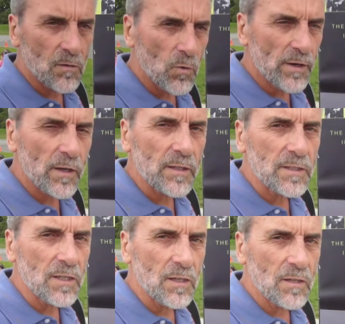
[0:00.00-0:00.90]
white
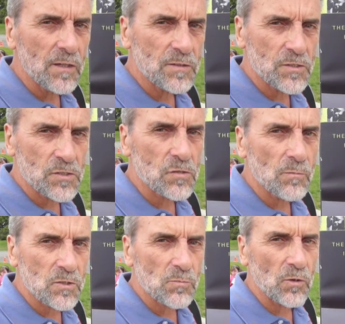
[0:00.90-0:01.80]
LED is just so
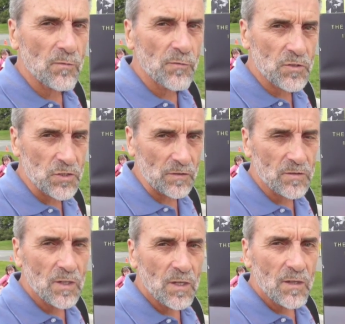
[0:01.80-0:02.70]
much more efficient
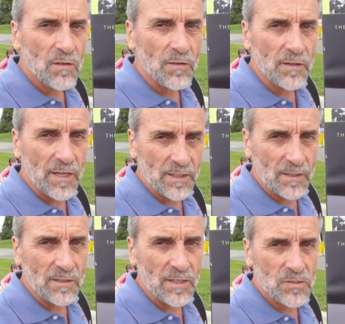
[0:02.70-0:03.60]
than the
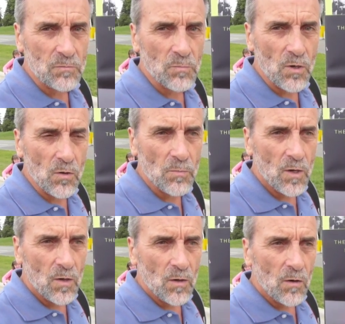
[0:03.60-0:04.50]
incandescent bulb
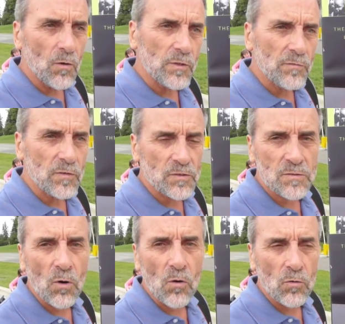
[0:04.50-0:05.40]
or even the
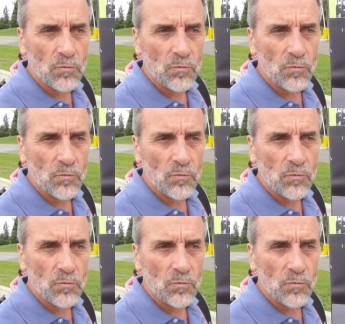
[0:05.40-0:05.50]
small,